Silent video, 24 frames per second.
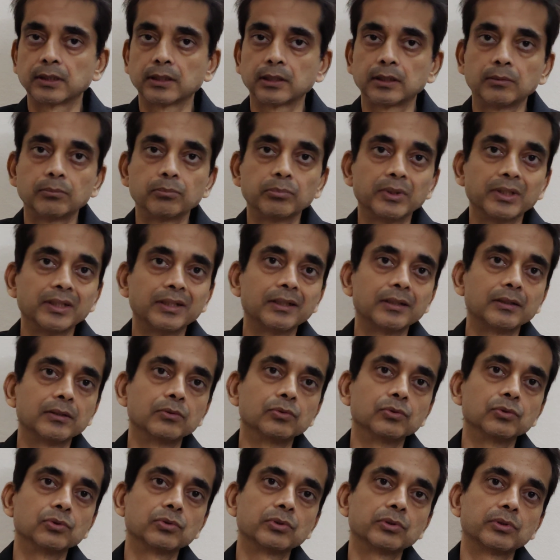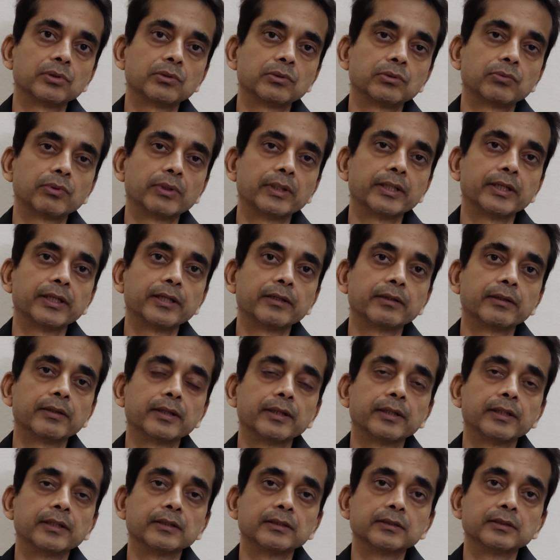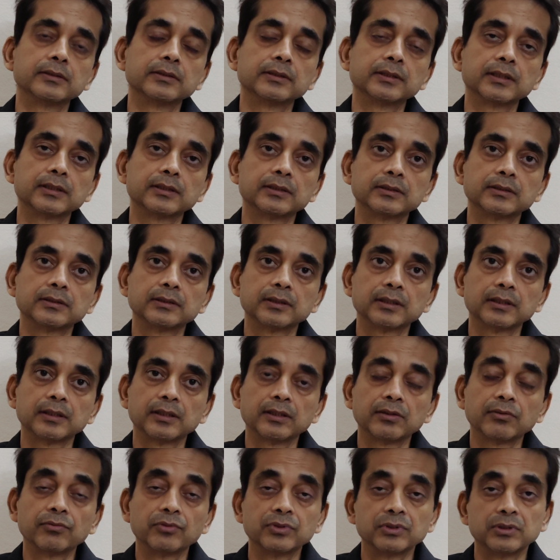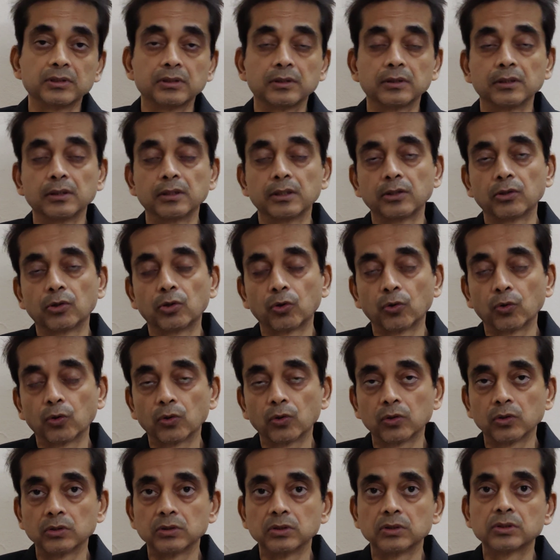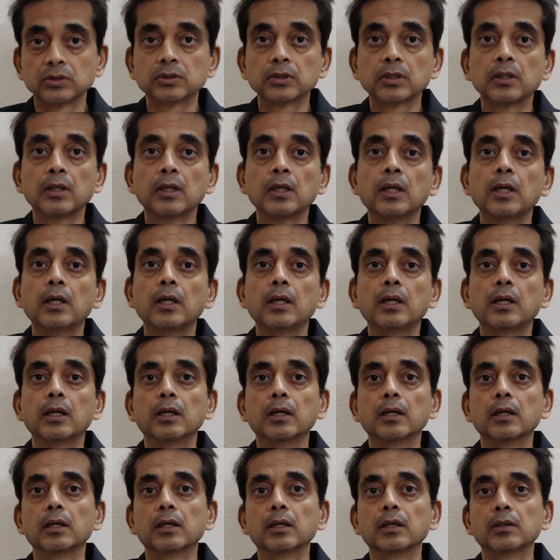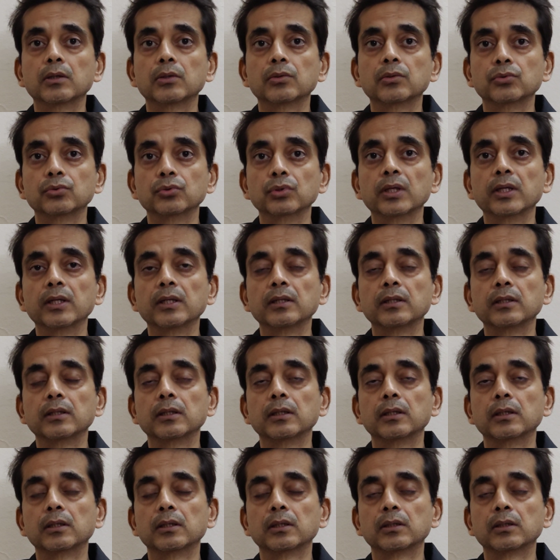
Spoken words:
I completed those 28 radiation sessions and then visited an oncologist who then